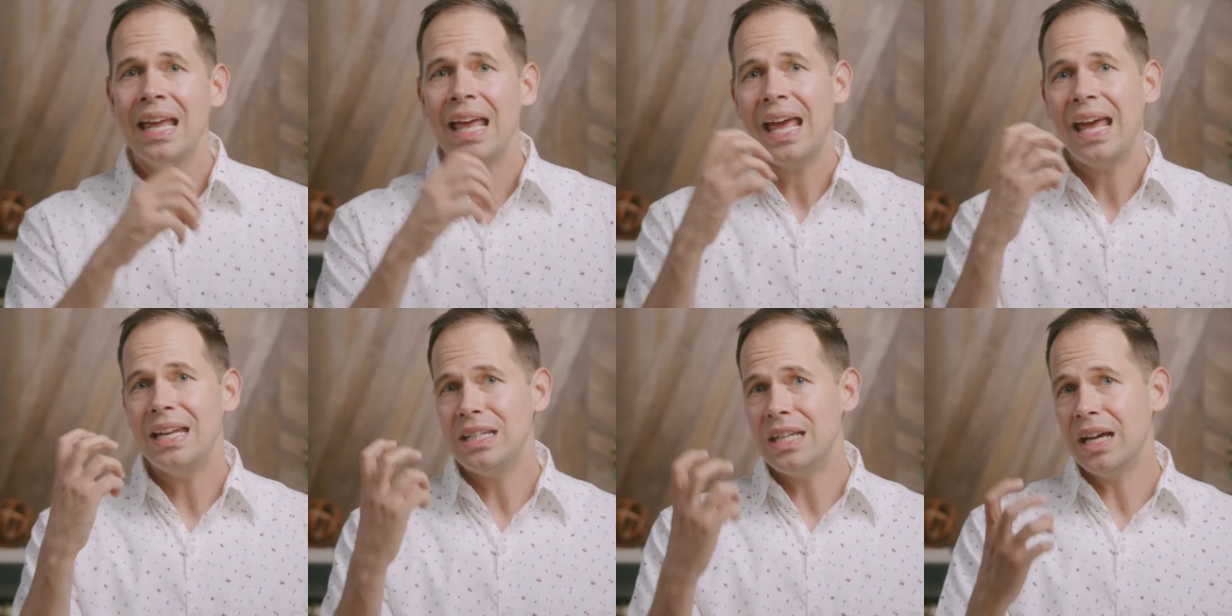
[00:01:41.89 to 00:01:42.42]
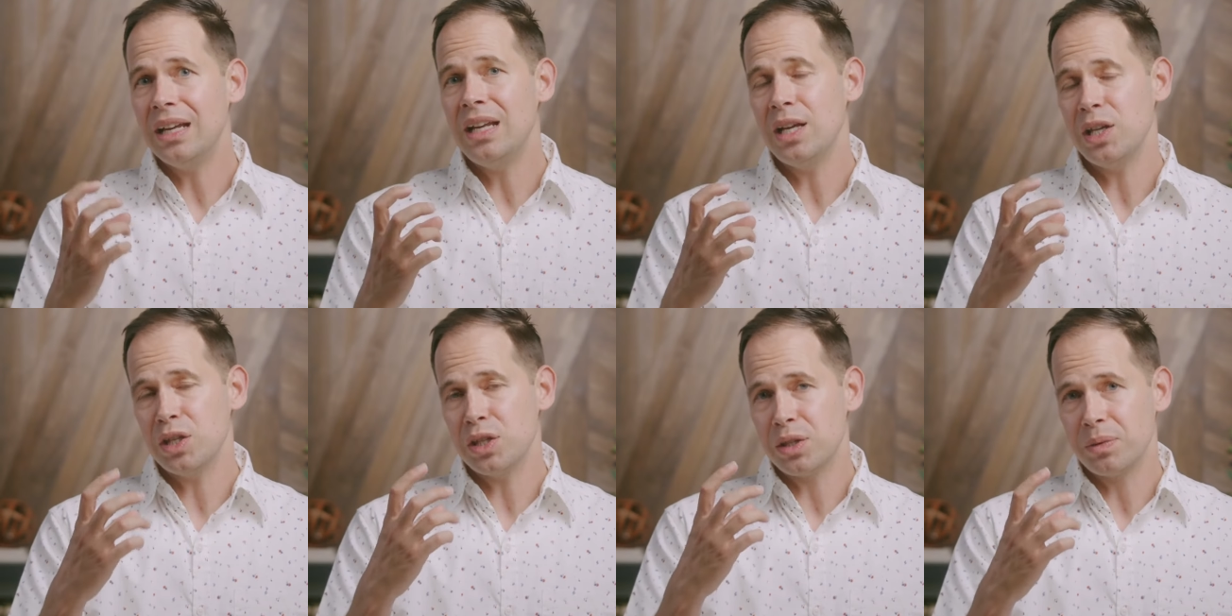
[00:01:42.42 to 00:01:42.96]
had done
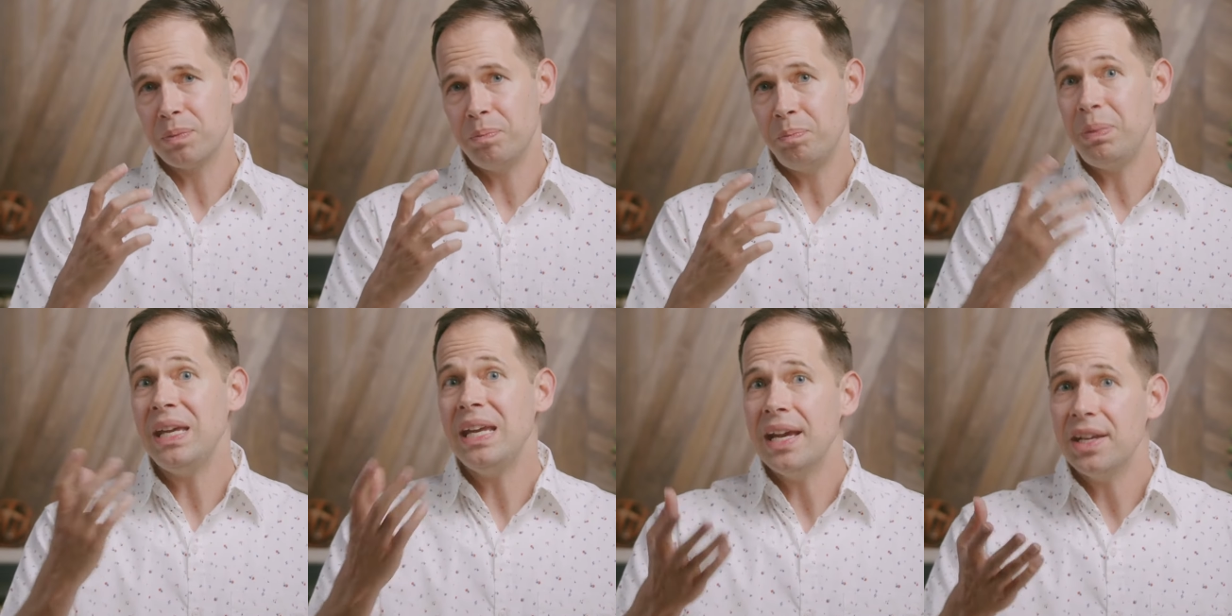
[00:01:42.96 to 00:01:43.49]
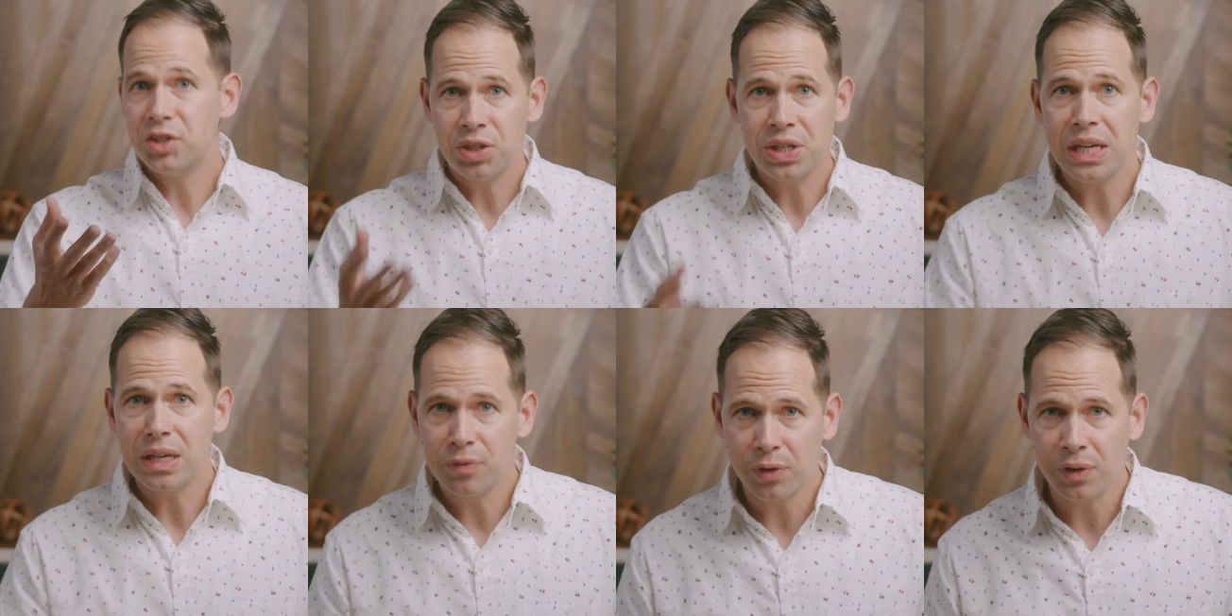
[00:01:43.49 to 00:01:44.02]
his
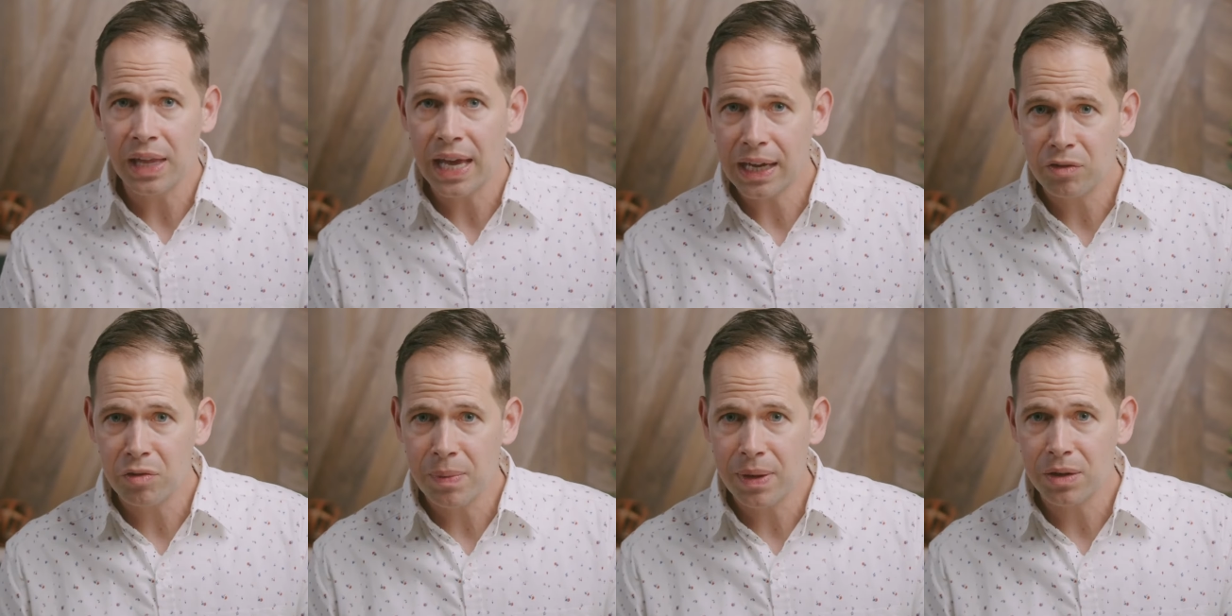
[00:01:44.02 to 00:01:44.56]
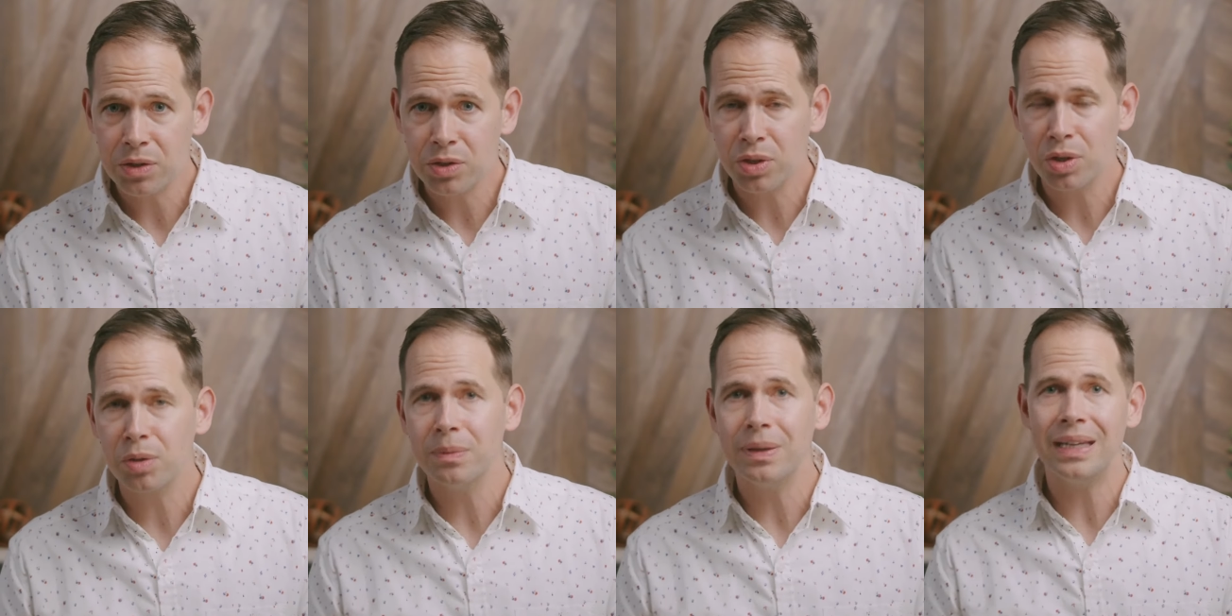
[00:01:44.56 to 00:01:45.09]
PhD, for lack of a better
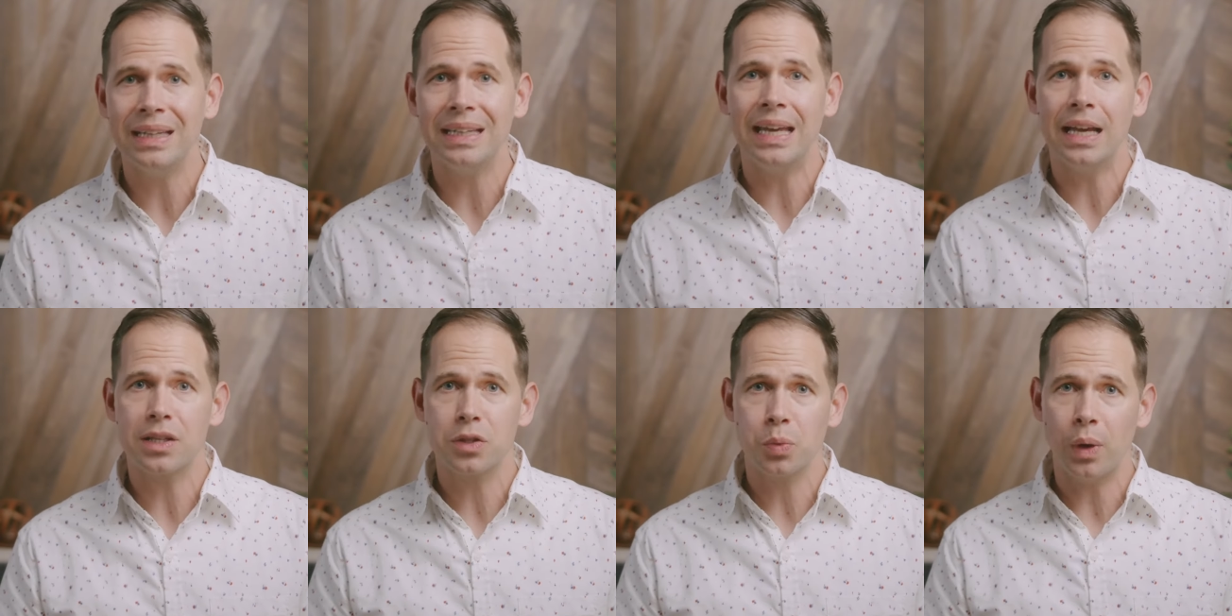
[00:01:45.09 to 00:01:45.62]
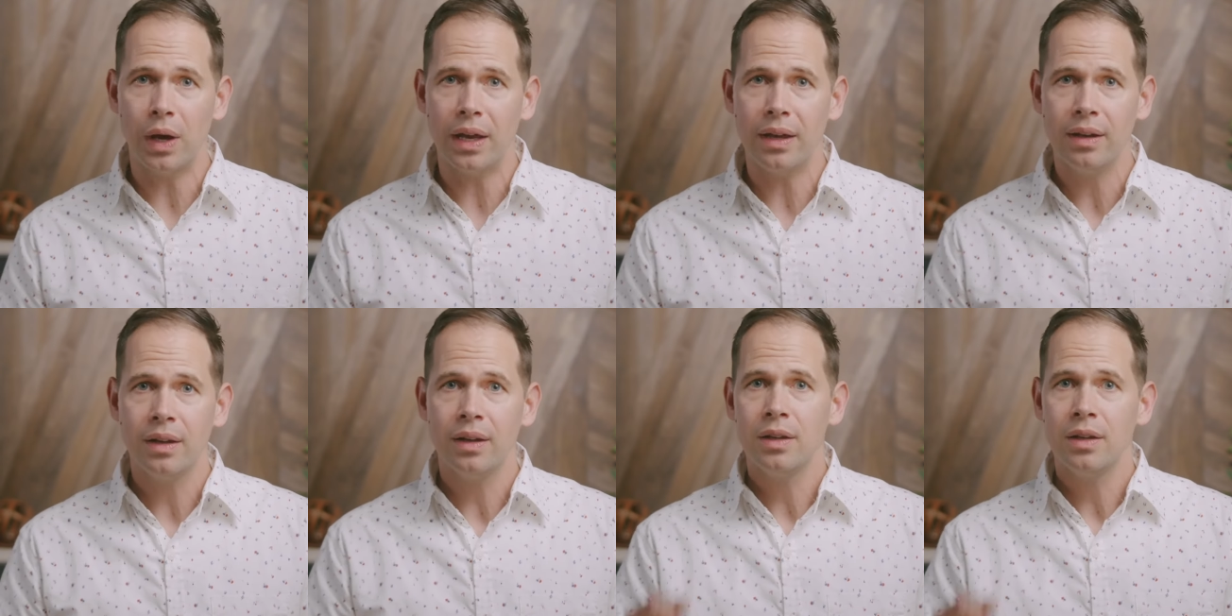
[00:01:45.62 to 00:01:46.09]
term, and guess what?